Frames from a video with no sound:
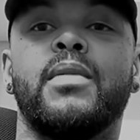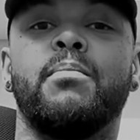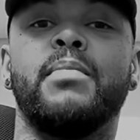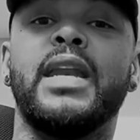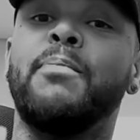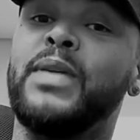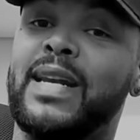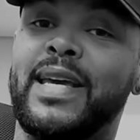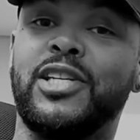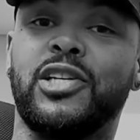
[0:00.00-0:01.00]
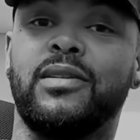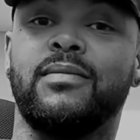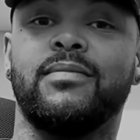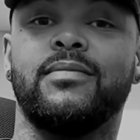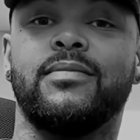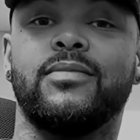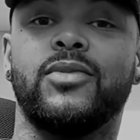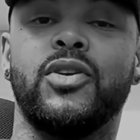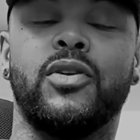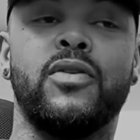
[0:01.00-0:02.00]
manipulation,
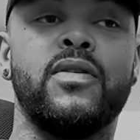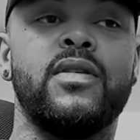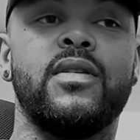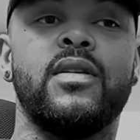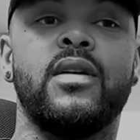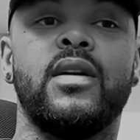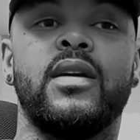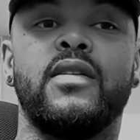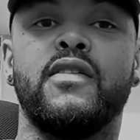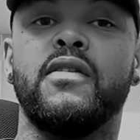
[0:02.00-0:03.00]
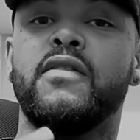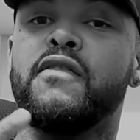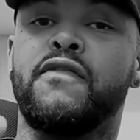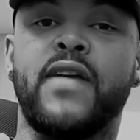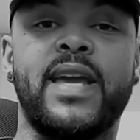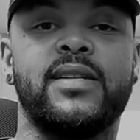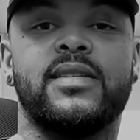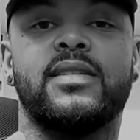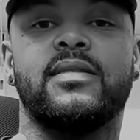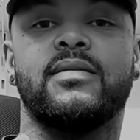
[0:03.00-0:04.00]
you know,
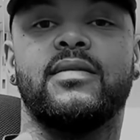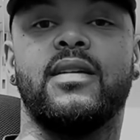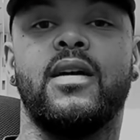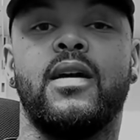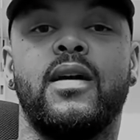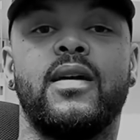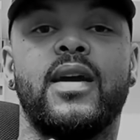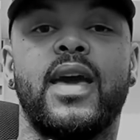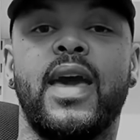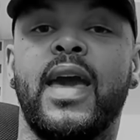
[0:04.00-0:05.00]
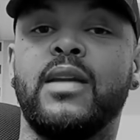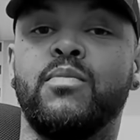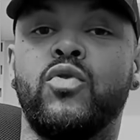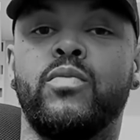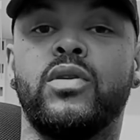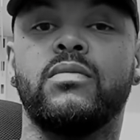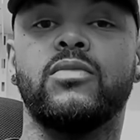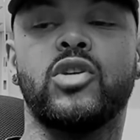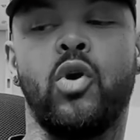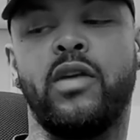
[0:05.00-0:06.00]
feints, head movement,
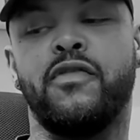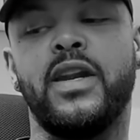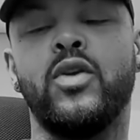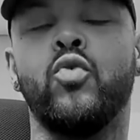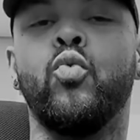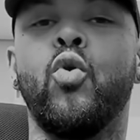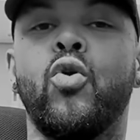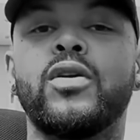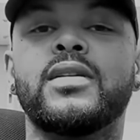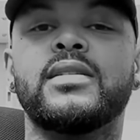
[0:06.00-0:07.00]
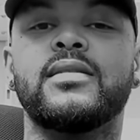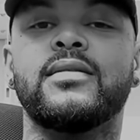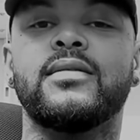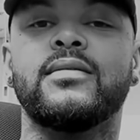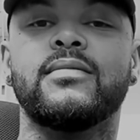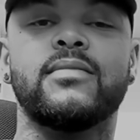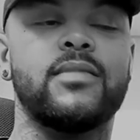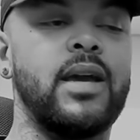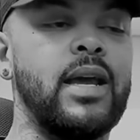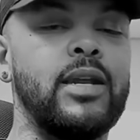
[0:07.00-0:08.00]
going for little walks,
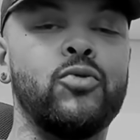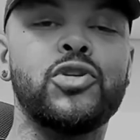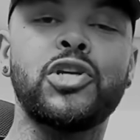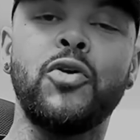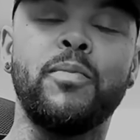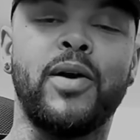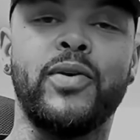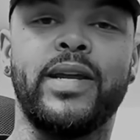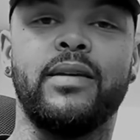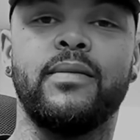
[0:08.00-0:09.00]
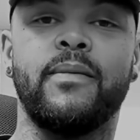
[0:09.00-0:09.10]
a little showboating,